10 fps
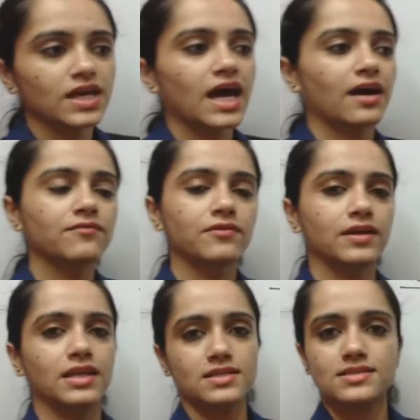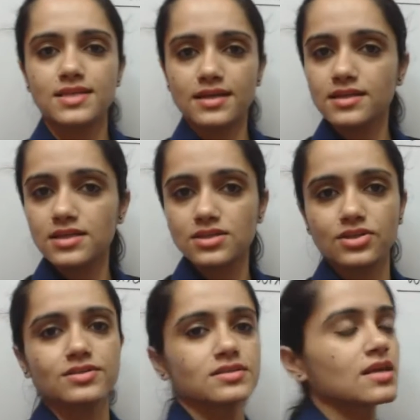we have various
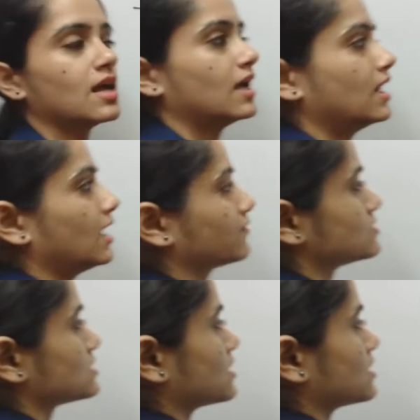generations. Like we